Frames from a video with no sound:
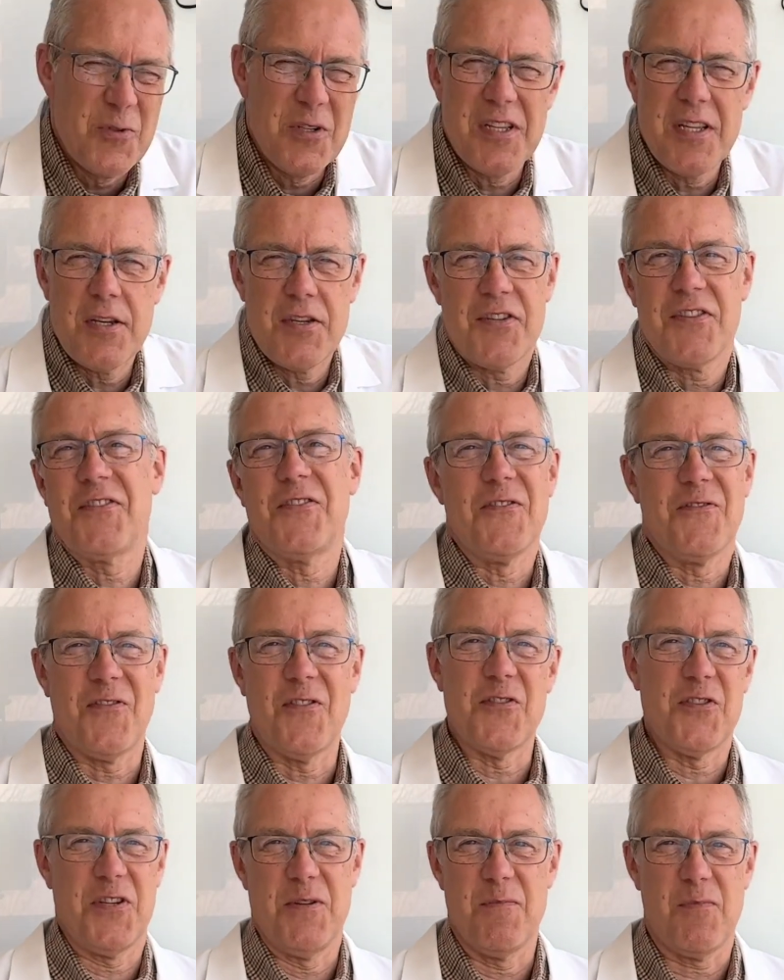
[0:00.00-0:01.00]
really just your
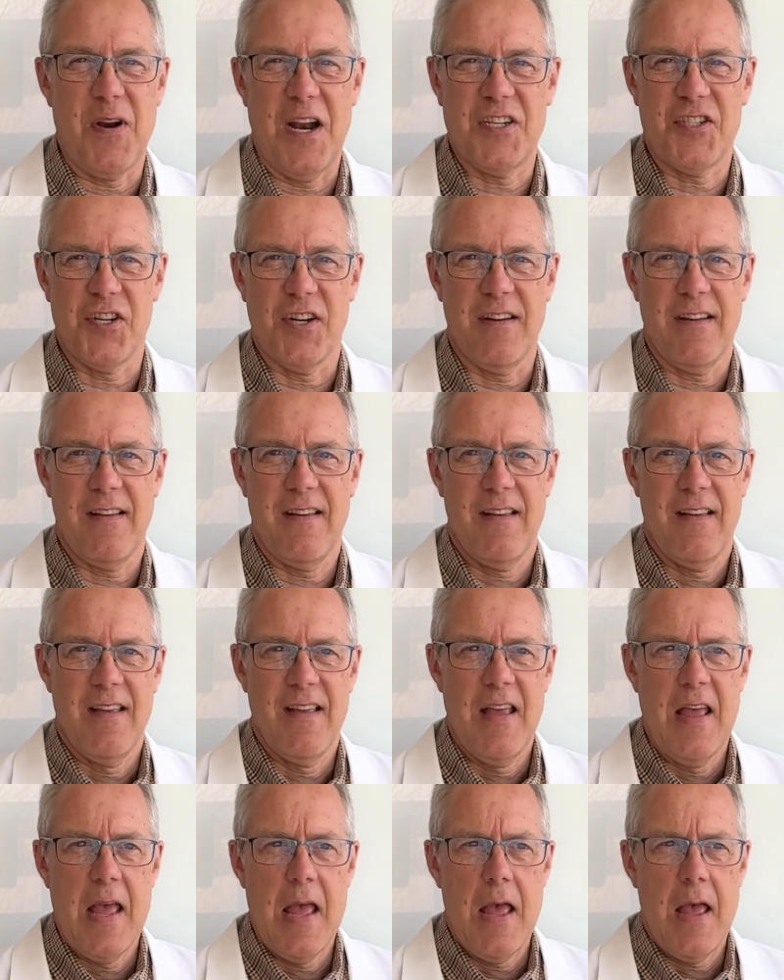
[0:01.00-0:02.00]
first impression.
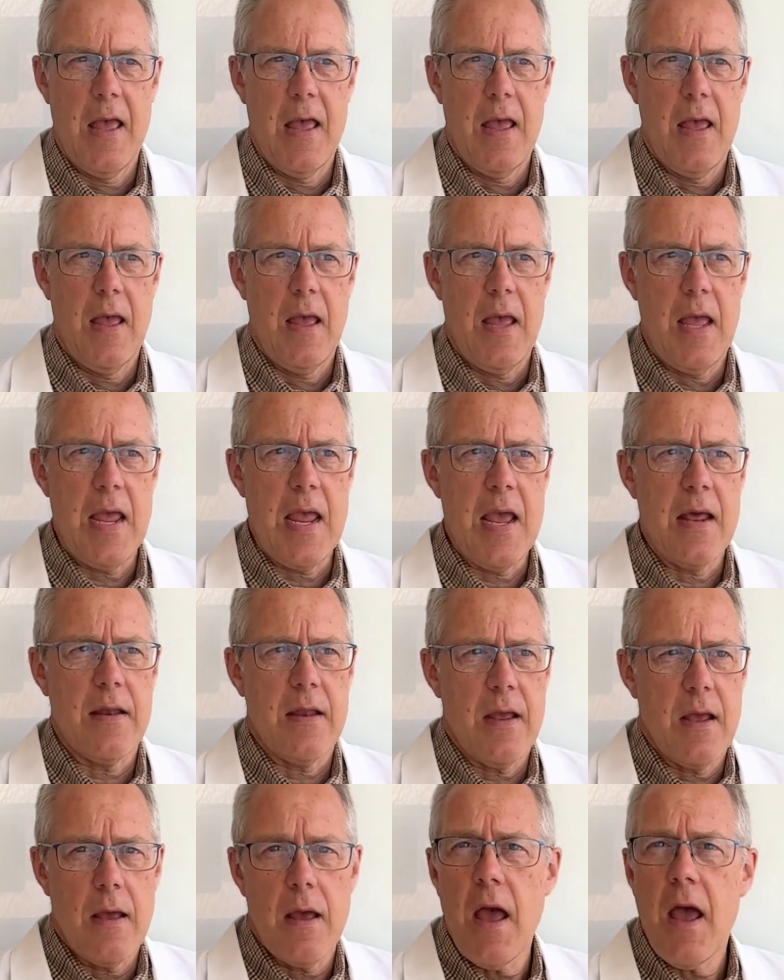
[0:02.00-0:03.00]

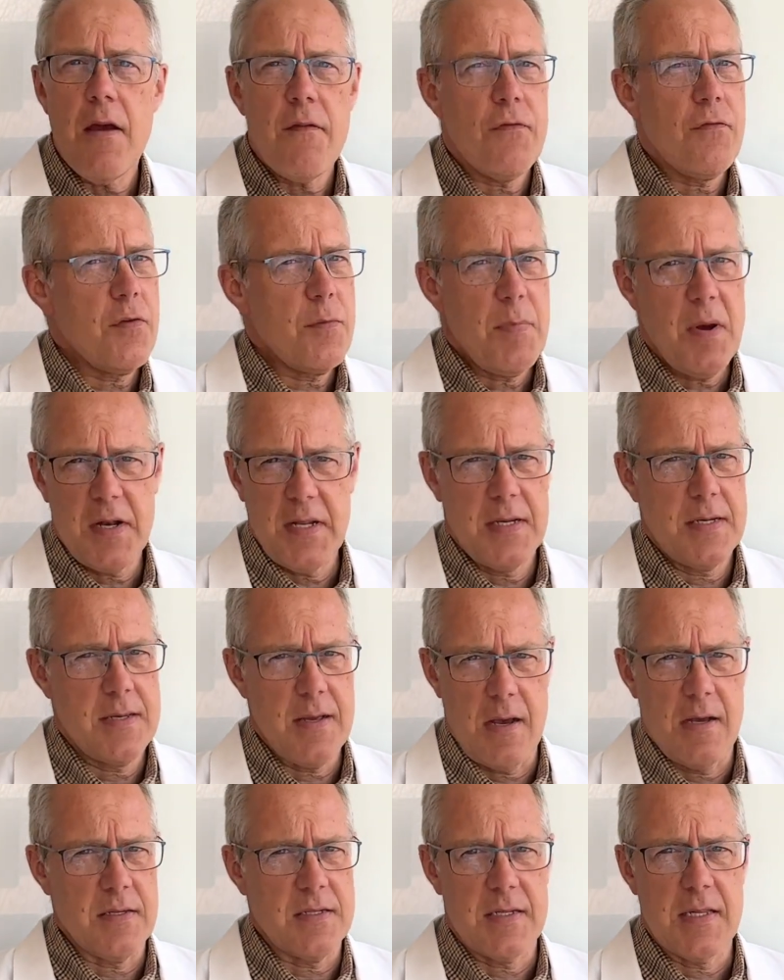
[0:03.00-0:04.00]
And everybody
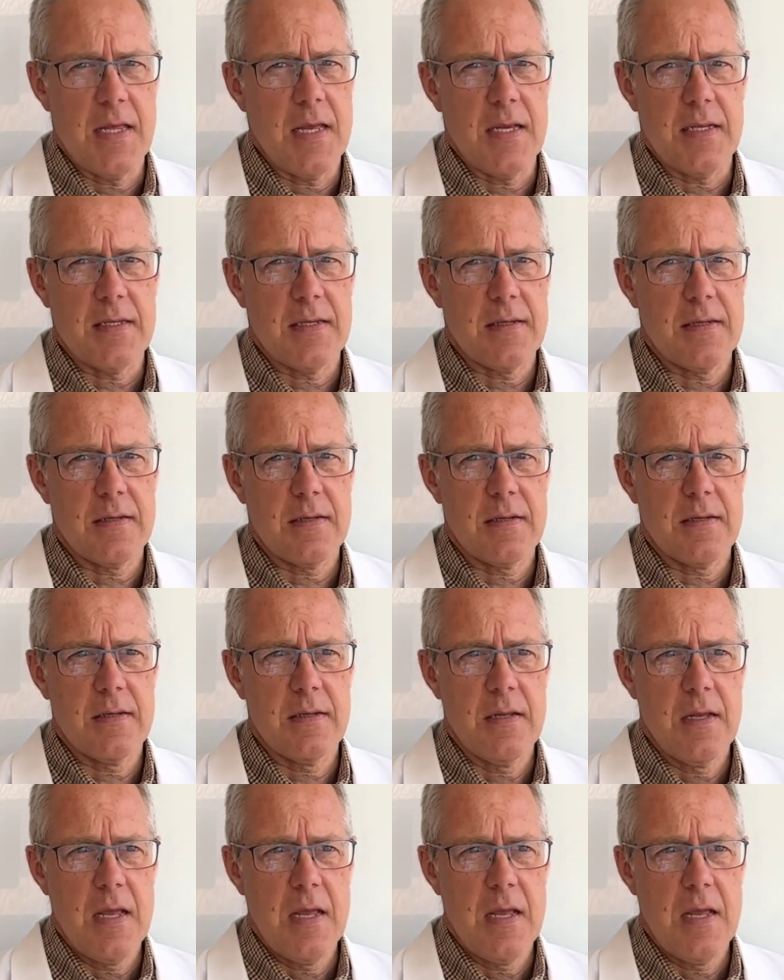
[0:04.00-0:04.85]
does this.